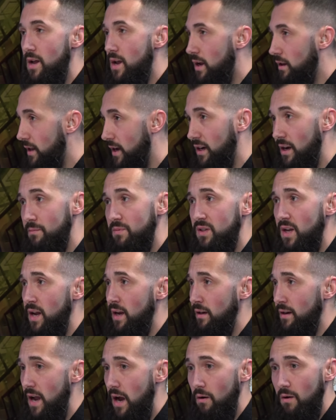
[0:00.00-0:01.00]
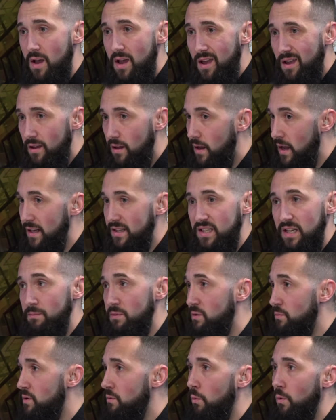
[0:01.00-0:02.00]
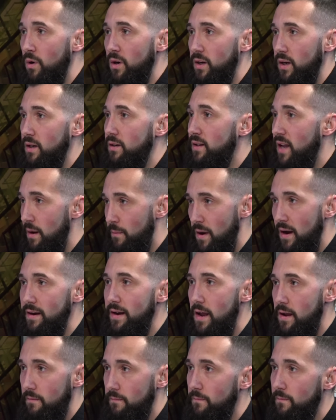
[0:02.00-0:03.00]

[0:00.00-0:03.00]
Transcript: and like I'm saying now, it seems to be working day by day.